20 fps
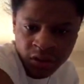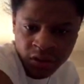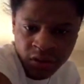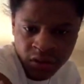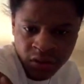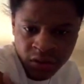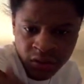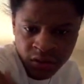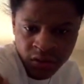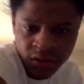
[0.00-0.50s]

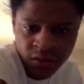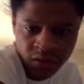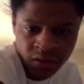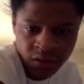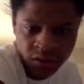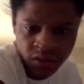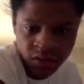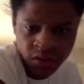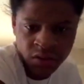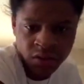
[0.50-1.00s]
And she don't
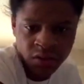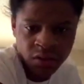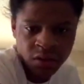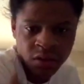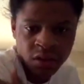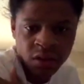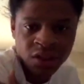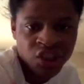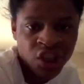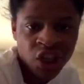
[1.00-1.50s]
know him.
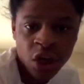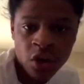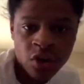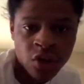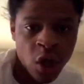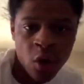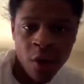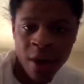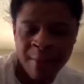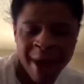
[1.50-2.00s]
She don't
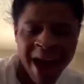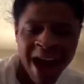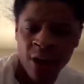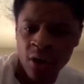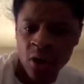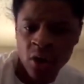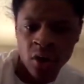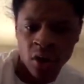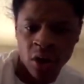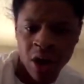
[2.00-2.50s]
know him at
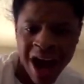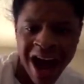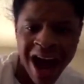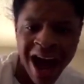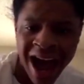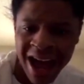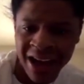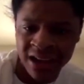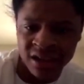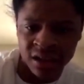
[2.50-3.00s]
all. I
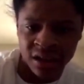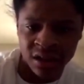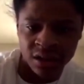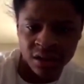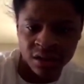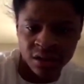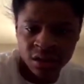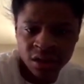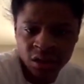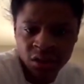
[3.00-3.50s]
asked her.
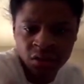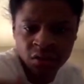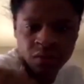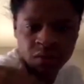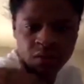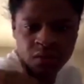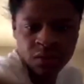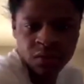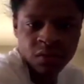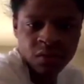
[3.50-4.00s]
She don't
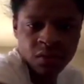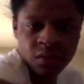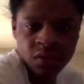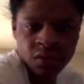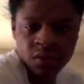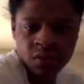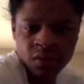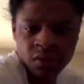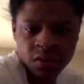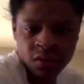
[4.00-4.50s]
like not
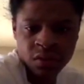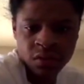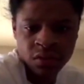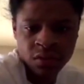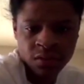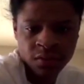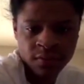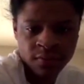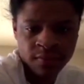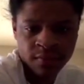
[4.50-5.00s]
not even a
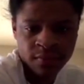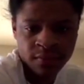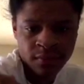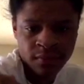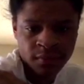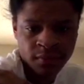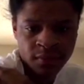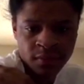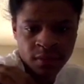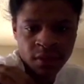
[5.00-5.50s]
little bit.
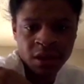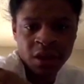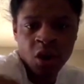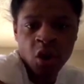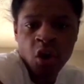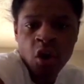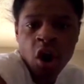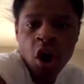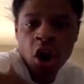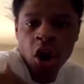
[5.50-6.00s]

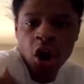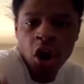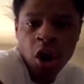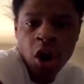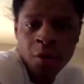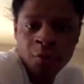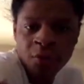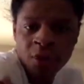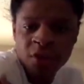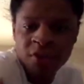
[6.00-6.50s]
On her
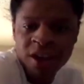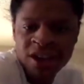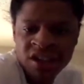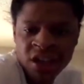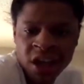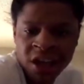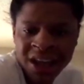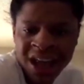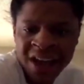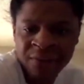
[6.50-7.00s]
arm for the rest of
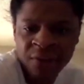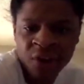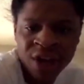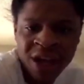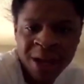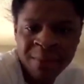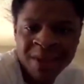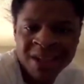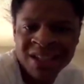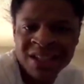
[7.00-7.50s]
her life. Her
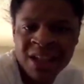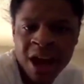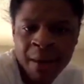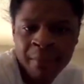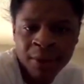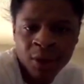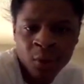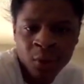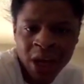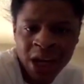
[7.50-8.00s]
name is
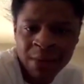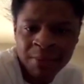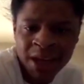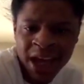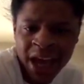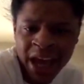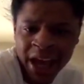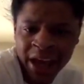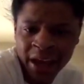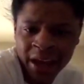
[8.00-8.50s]

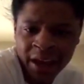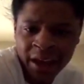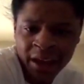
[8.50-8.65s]
WNBA.